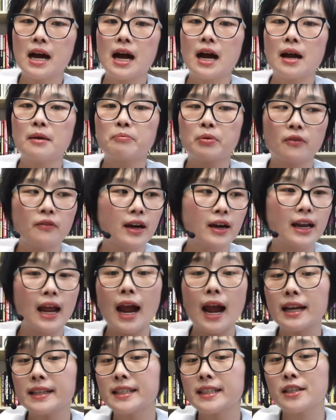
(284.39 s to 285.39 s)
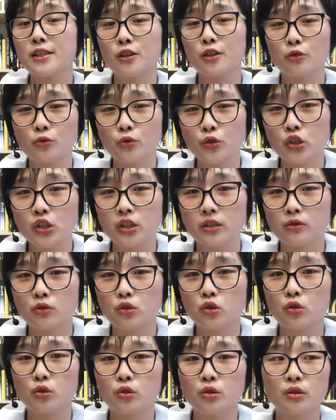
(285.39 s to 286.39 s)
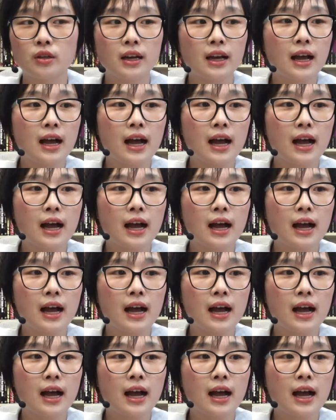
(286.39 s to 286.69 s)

I provide IT solution to